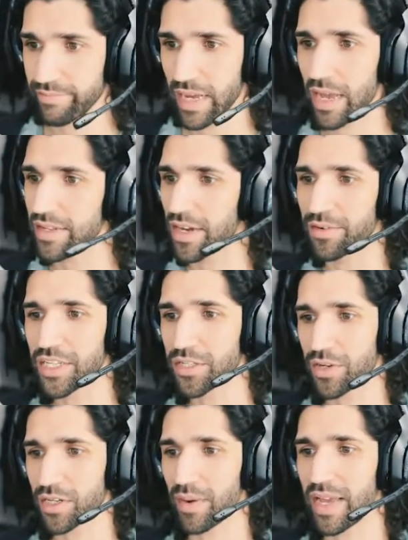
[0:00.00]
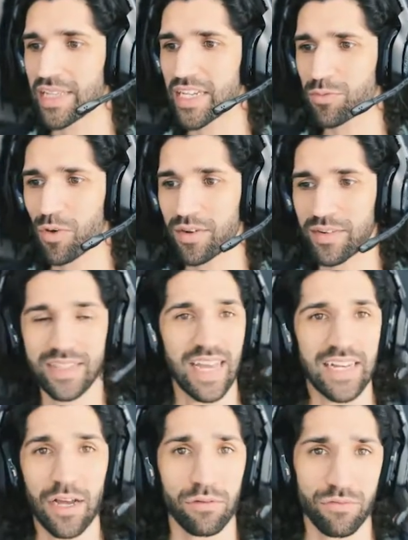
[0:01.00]
I don't need to explain this one.
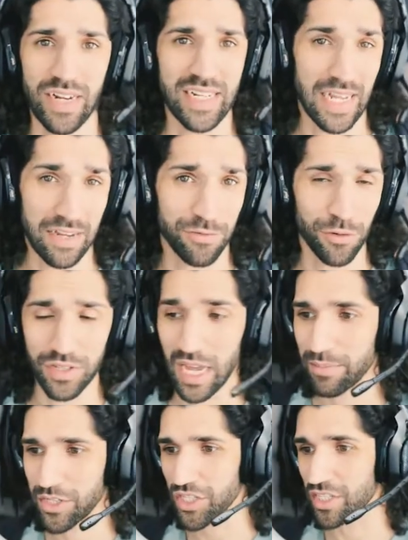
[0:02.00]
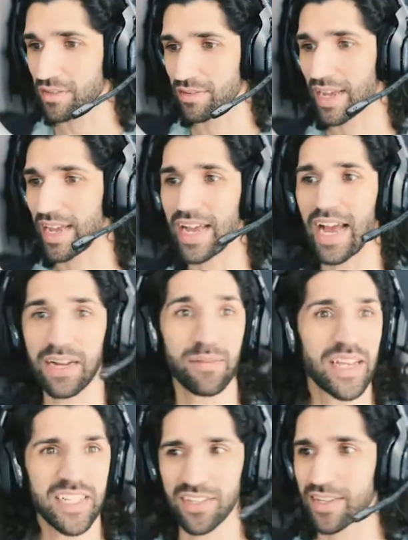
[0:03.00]
They don't really take fall damage in
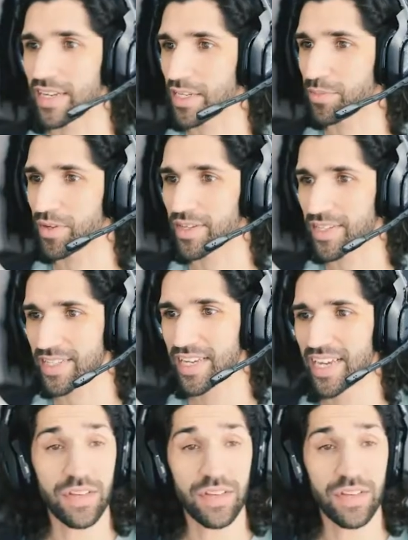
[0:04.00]
animes, do they? Let's be honest.